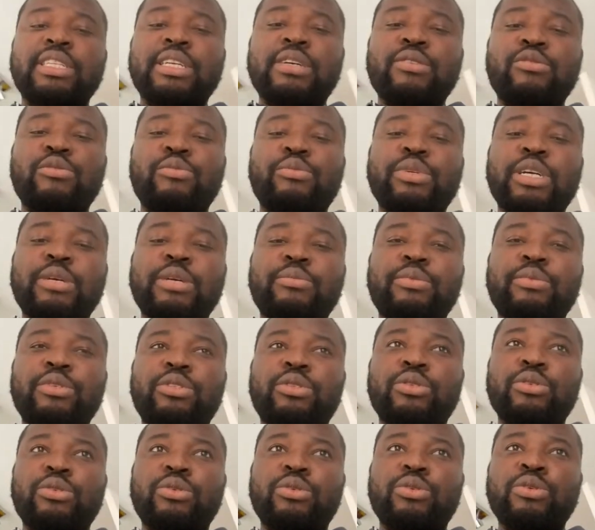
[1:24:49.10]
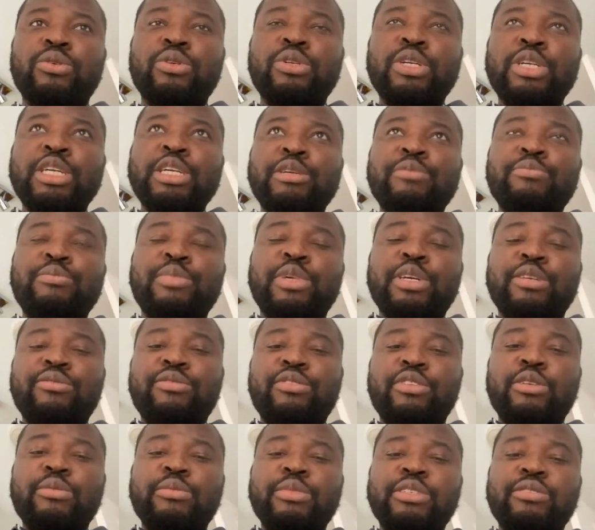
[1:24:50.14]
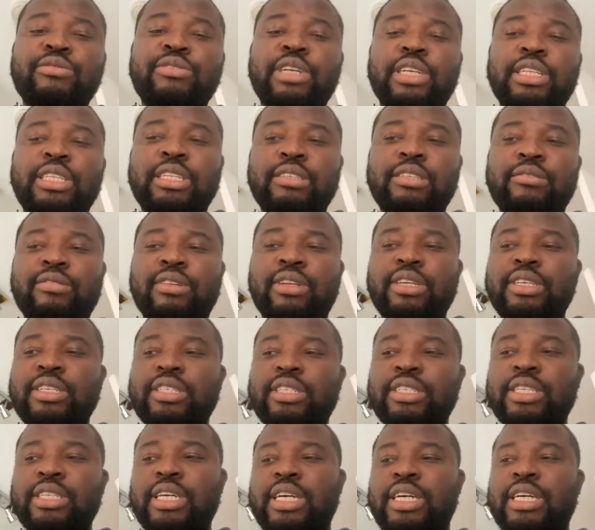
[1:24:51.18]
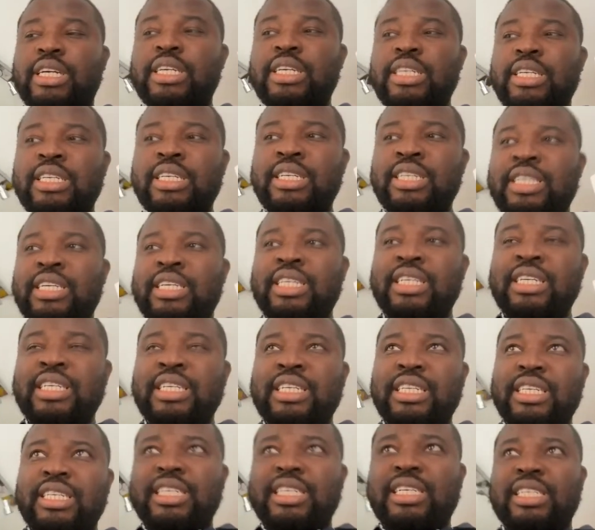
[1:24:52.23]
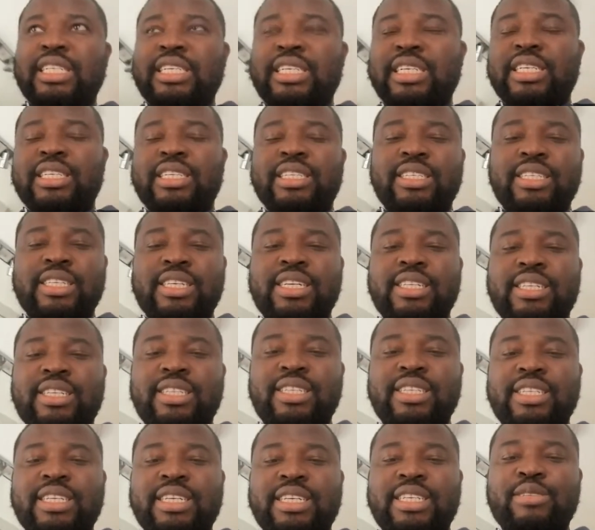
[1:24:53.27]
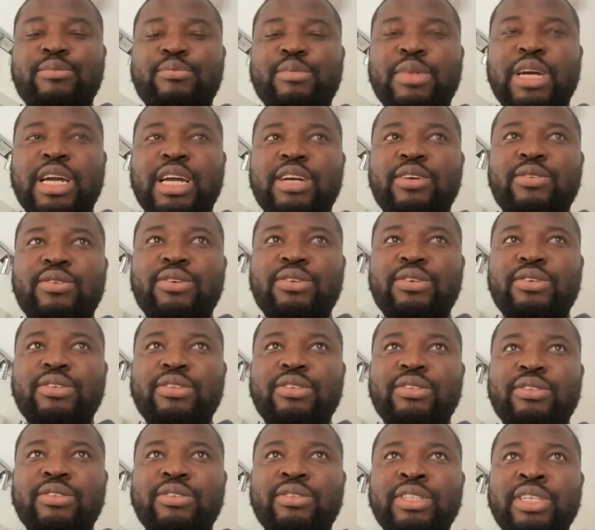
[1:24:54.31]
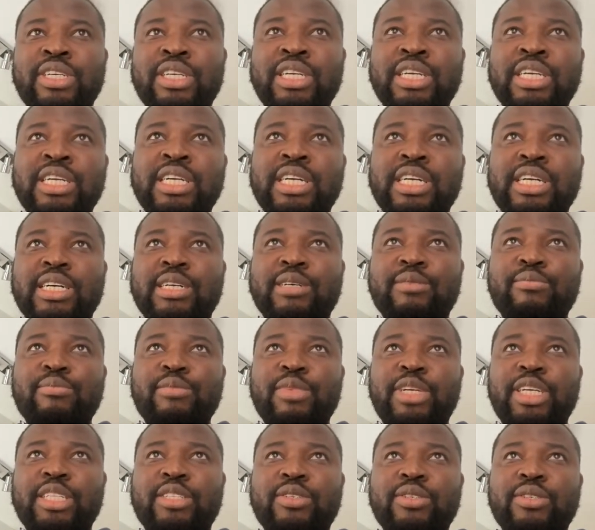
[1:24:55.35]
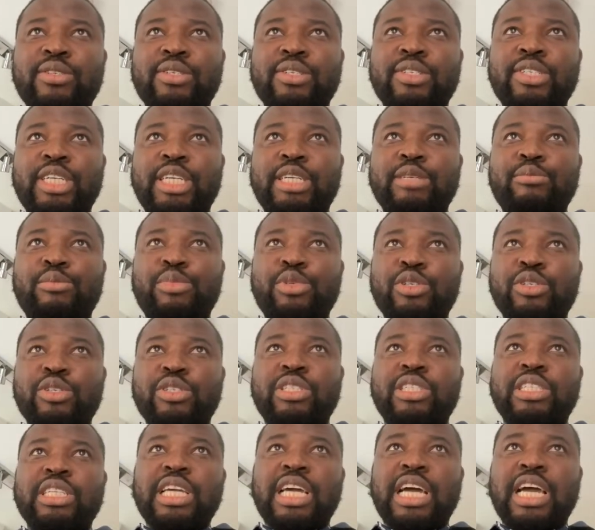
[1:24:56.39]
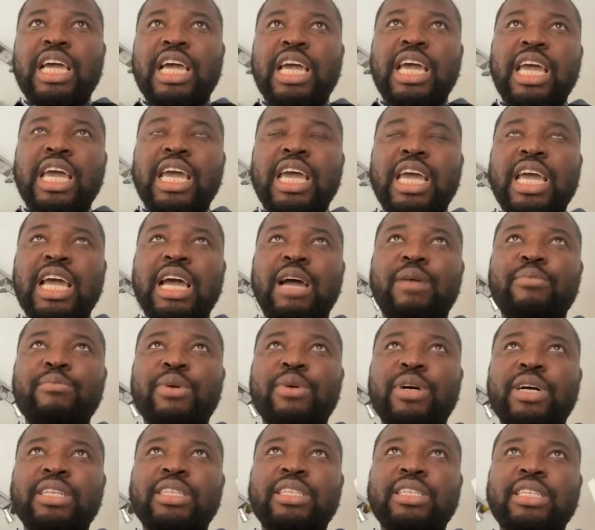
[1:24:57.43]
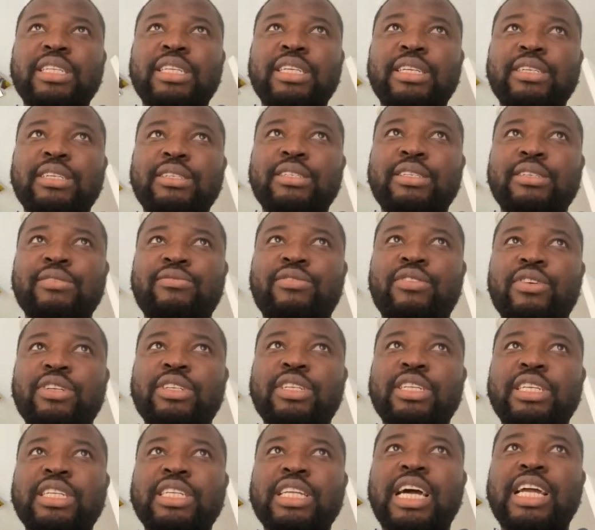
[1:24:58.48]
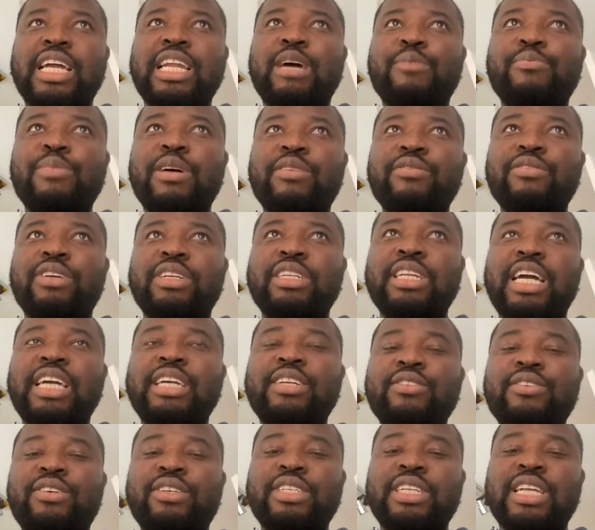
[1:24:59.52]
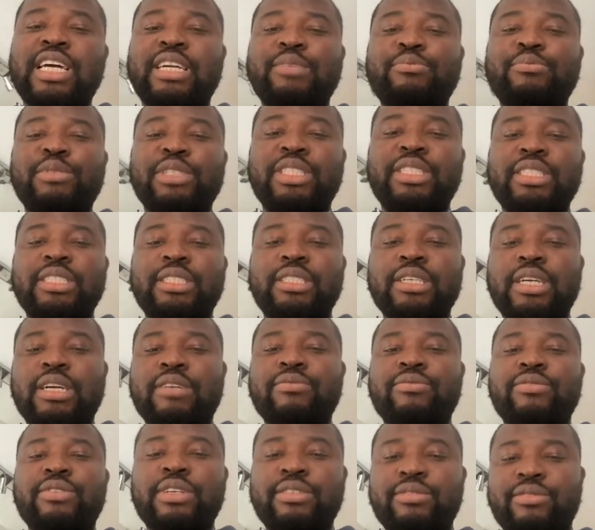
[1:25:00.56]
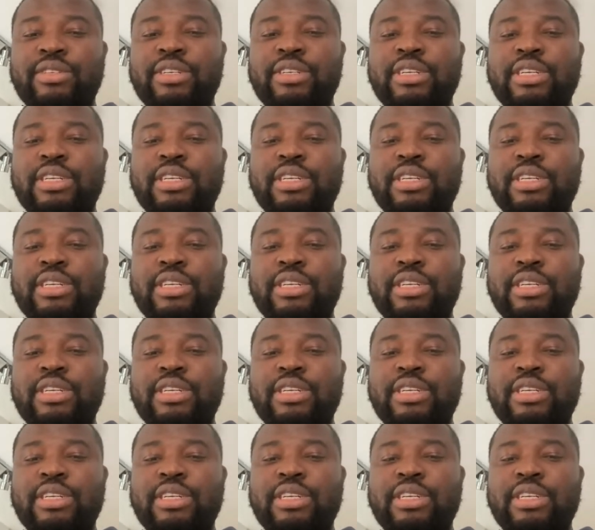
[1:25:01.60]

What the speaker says: be able to perform effectively. Yeah, yeah. That's my own little input about the funding. And apart from that, now PTDF,